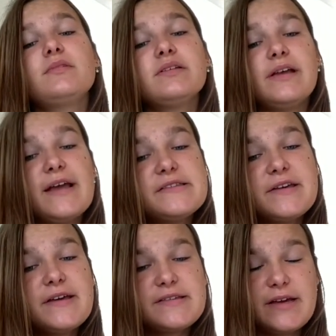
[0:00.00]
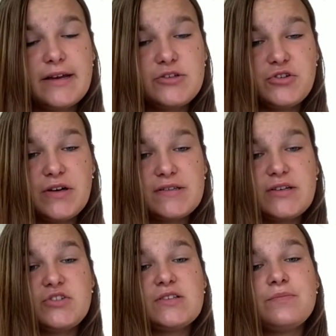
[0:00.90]
Anti-anxiety drugs
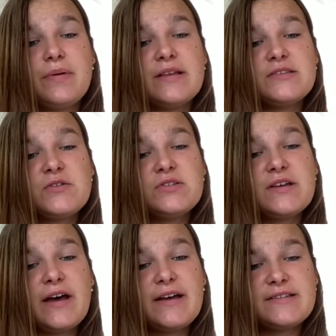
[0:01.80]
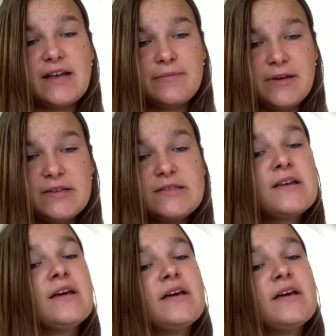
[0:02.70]
such as benzodiazepines